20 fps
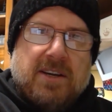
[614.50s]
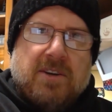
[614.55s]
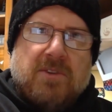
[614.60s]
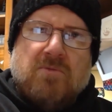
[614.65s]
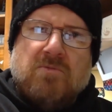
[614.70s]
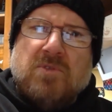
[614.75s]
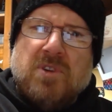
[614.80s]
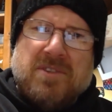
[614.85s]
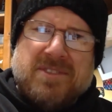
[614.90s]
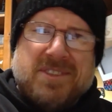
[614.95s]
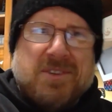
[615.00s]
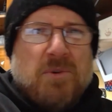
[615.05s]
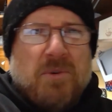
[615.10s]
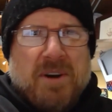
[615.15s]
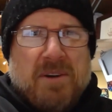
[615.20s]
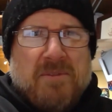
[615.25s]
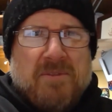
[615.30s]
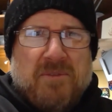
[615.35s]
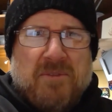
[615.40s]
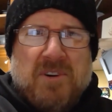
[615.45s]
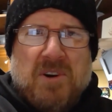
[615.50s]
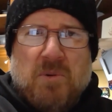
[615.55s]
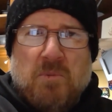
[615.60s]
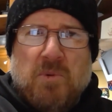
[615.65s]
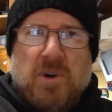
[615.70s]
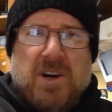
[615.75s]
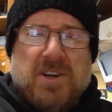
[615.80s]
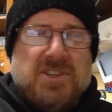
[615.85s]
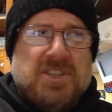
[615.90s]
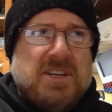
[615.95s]
not quite
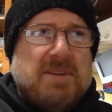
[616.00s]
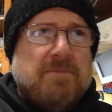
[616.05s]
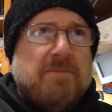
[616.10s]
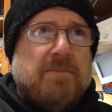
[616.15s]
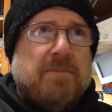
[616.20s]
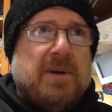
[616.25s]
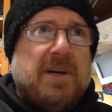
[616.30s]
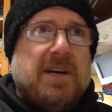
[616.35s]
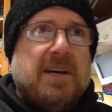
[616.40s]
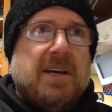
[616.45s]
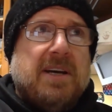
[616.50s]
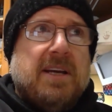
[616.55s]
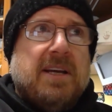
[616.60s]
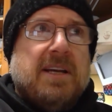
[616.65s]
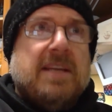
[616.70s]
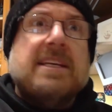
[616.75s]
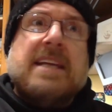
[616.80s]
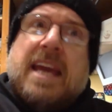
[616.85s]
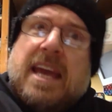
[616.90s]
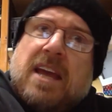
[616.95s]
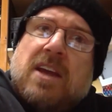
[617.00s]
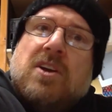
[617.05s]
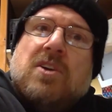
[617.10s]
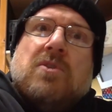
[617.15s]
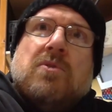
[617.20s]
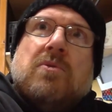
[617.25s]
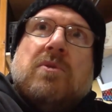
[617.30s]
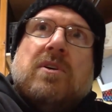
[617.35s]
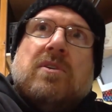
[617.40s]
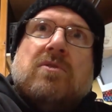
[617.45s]
worship, but
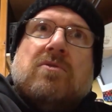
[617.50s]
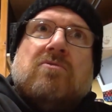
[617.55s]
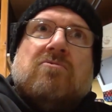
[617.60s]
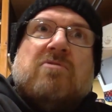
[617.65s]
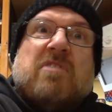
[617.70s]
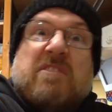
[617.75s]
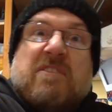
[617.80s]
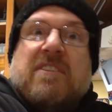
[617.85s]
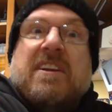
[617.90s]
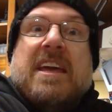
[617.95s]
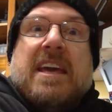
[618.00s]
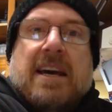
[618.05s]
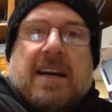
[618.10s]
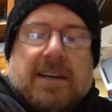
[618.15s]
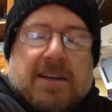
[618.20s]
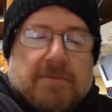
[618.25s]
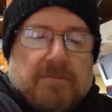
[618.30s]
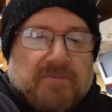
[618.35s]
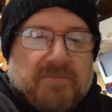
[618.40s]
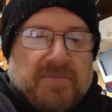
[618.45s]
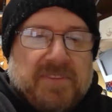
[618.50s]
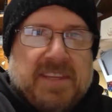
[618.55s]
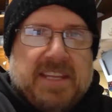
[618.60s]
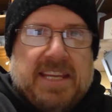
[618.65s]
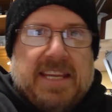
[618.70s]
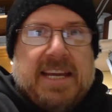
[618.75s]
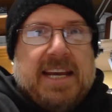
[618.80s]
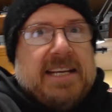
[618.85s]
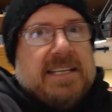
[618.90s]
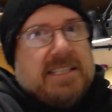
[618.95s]
who revere
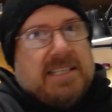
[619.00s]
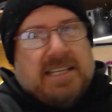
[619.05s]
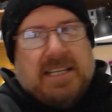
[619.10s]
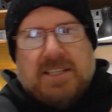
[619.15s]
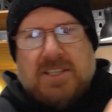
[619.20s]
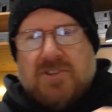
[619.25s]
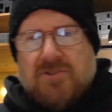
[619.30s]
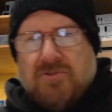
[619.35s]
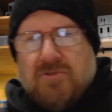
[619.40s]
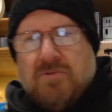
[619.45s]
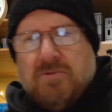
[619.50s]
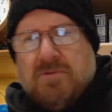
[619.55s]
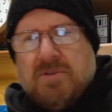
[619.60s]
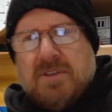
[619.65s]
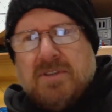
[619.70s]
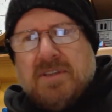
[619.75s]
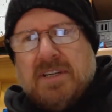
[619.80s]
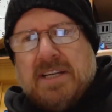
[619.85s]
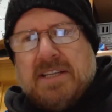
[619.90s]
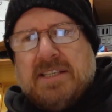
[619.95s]
the ancestrals.